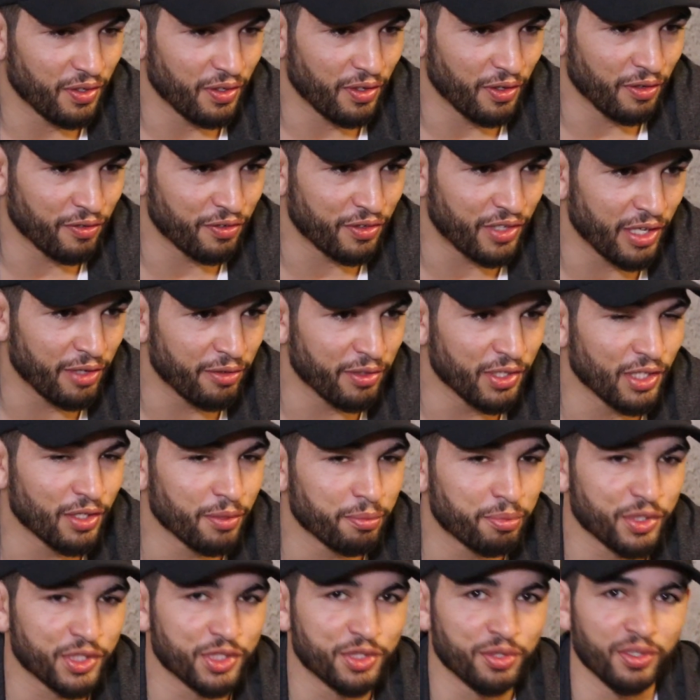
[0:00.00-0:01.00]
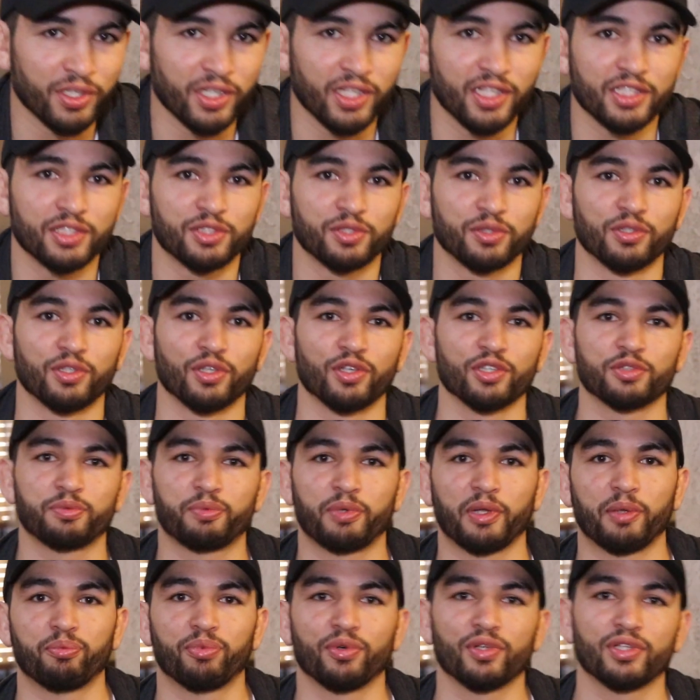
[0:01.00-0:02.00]
of giving opportunity to those
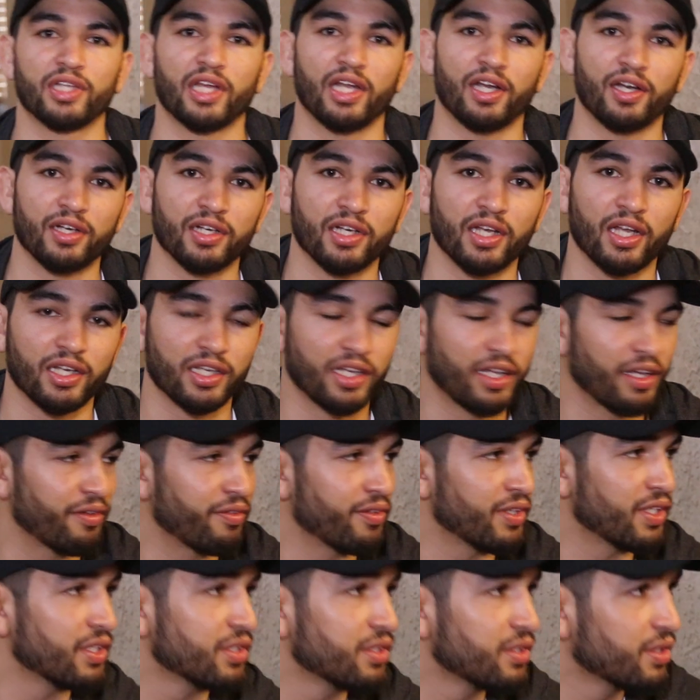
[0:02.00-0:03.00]
people that are not given